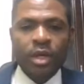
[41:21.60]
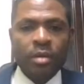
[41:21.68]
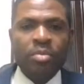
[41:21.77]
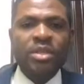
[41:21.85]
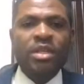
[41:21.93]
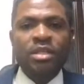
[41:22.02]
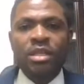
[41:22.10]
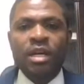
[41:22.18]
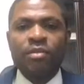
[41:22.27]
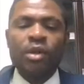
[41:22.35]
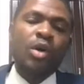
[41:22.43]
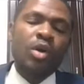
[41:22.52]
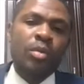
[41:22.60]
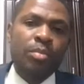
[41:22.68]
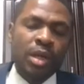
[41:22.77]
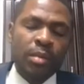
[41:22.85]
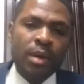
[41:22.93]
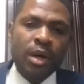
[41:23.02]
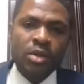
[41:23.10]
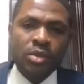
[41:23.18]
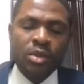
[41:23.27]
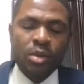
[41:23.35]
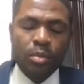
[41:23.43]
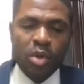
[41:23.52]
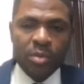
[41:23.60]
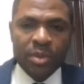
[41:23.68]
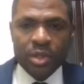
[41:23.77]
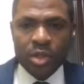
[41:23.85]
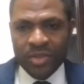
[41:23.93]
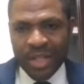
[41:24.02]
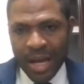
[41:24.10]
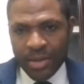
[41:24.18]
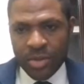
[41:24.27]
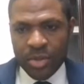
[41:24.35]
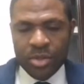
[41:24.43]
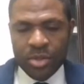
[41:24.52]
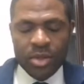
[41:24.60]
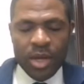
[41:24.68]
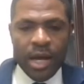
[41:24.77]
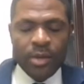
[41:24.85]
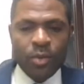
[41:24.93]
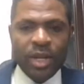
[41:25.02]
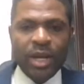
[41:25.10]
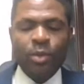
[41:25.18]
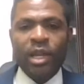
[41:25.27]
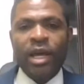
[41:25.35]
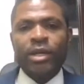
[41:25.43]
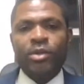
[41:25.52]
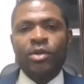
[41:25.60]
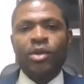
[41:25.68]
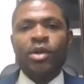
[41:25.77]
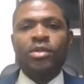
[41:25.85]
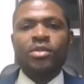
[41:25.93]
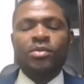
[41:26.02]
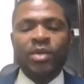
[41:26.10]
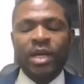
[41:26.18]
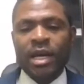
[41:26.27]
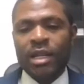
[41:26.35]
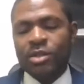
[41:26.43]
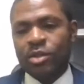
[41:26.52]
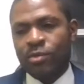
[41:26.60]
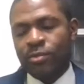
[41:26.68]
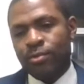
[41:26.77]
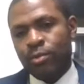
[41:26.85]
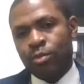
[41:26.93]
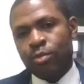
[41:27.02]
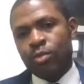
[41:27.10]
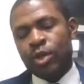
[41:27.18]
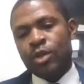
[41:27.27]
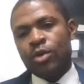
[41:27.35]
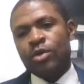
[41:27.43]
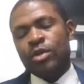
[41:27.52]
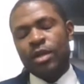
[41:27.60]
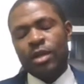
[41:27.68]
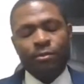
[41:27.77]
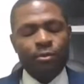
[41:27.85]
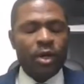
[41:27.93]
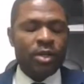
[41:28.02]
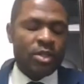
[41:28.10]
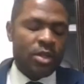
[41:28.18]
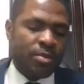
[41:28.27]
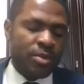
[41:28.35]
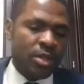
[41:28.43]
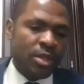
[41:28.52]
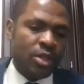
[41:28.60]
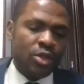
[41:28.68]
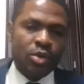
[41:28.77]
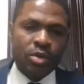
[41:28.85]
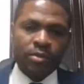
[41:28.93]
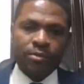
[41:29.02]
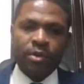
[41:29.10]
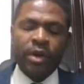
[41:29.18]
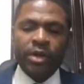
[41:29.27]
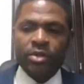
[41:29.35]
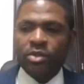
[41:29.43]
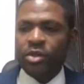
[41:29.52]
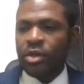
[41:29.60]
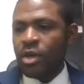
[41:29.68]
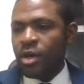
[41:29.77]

Businesses have long complained about multiplicity of taxes, and whether we like it or not, regardless of the fuel subsidy issue or the forex